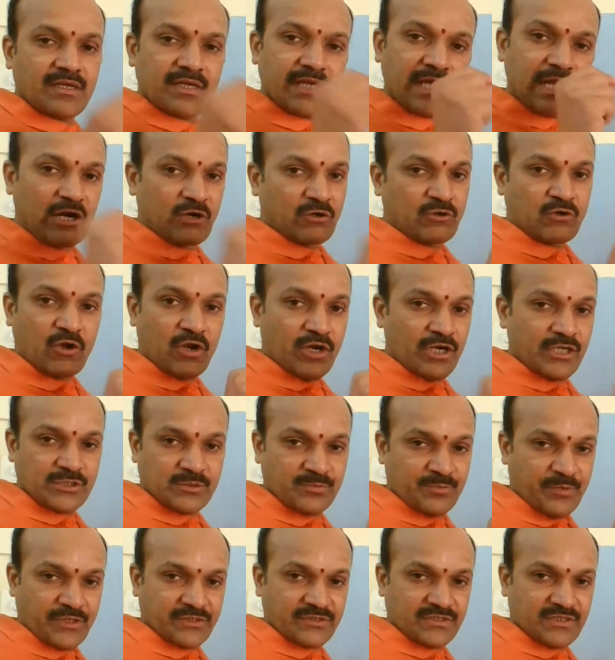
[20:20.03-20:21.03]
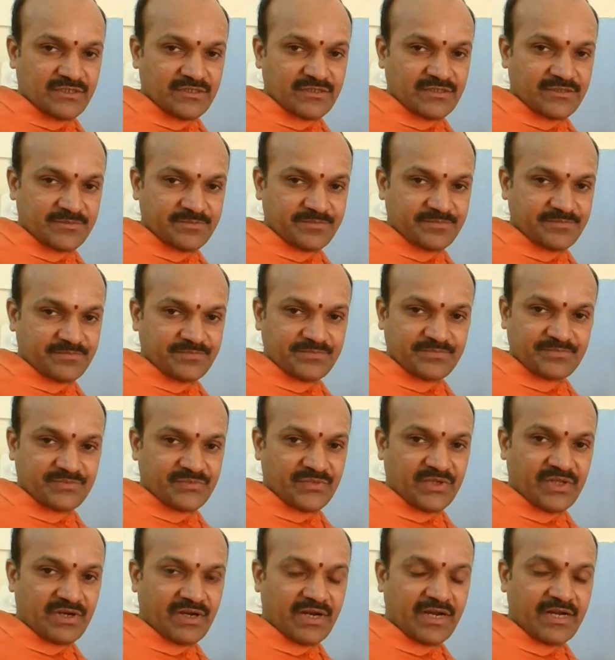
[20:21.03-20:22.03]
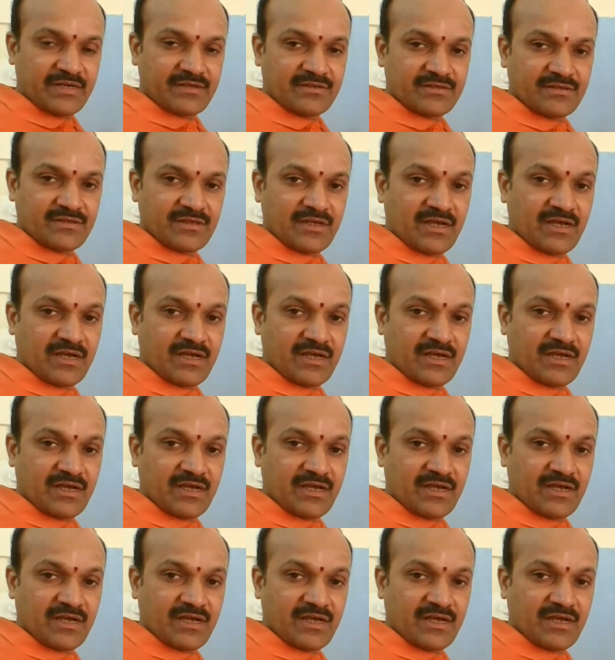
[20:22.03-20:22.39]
electron is present, right?